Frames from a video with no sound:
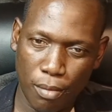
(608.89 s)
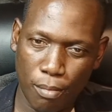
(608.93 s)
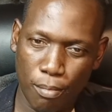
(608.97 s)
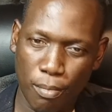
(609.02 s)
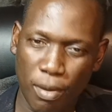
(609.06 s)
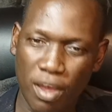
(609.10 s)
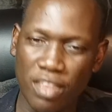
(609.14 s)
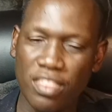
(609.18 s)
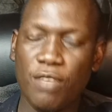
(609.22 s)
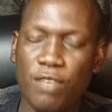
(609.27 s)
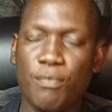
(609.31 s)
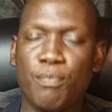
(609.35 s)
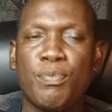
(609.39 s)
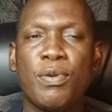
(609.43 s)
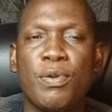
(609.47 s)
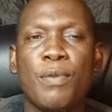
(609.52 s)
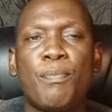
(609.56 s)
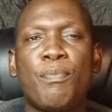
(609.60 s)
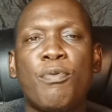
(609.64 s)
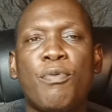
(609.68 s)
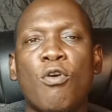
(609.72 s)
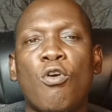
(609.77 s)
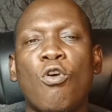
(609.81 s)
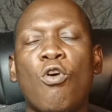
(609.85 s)
by the
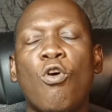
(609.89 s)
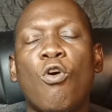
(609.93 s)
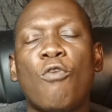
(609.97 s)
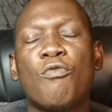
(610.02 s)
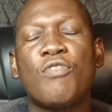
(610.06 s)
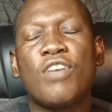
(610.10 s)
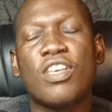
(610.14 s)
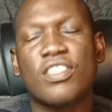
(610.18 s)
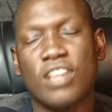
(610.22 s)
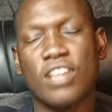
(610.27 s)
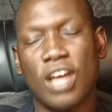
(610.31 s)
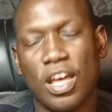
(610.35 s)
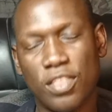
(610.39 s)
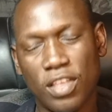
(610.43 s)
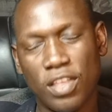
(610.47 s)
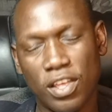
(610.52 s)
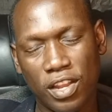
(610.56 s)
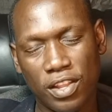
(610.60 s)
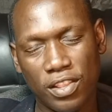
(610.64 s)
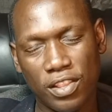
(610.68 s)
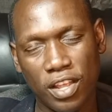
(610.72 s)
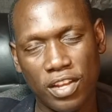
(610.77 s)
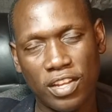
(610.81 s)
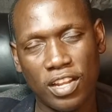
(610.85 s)
people of
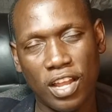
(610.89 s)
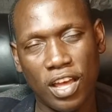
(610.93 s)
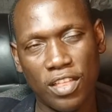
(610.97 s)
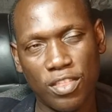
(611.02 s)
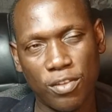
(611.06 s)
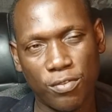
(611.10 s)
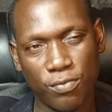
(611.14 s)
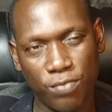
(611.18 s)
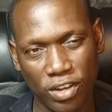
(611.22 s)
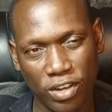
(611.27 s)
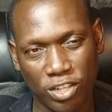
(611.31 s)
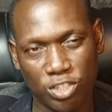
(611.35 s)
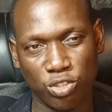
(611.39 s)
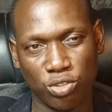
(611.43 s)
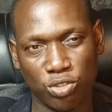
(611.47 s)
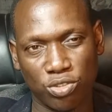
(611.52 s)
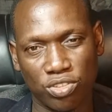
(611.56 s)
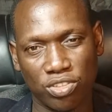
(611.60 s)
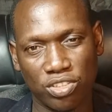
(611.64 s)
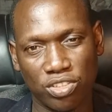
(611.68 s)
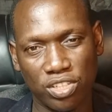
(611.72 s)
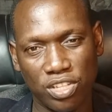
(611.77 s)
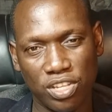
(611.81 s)
that other faction.